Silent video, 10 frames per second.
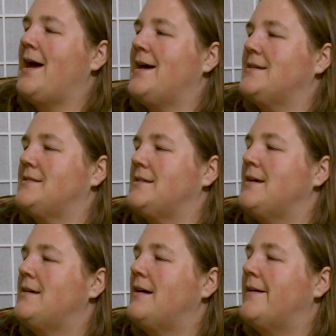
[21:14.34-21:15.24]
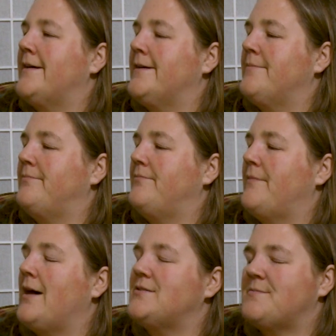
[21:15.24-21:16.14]
as
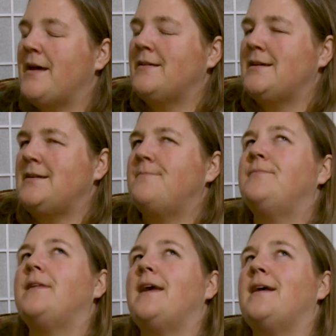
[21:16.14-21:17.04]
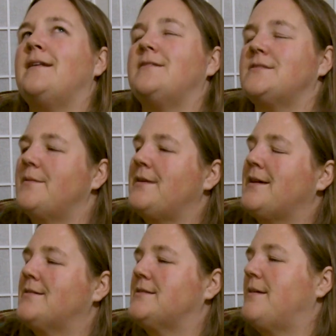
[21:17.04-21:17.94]
mouse melon, and there's something
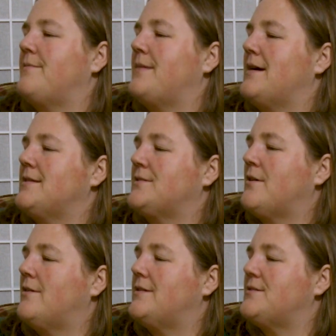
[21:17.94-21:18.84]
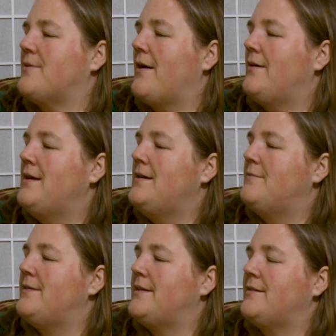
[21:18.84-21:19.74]
else that is called as well.
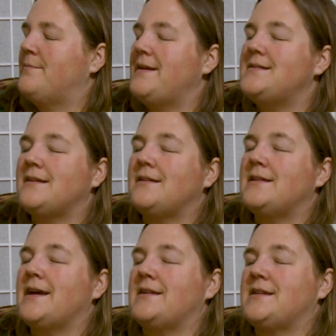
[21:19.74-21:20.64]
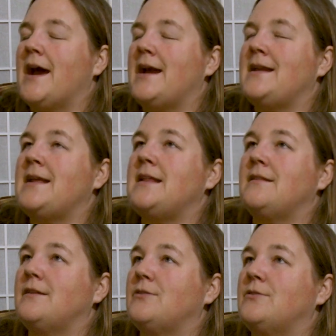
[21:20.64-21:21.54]
But they're basically like tiny
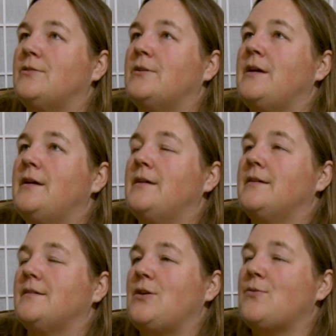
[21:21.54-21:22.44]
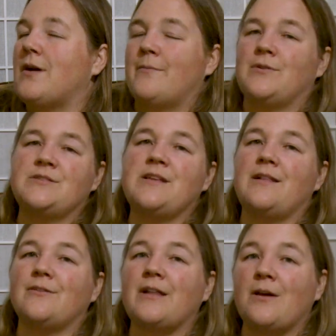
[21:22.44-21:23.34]
little cucumbers
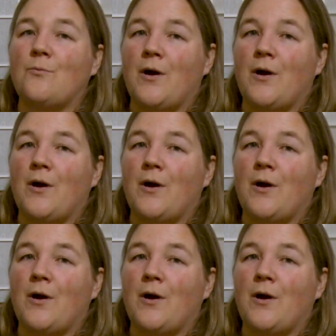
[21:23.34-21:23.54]
that look like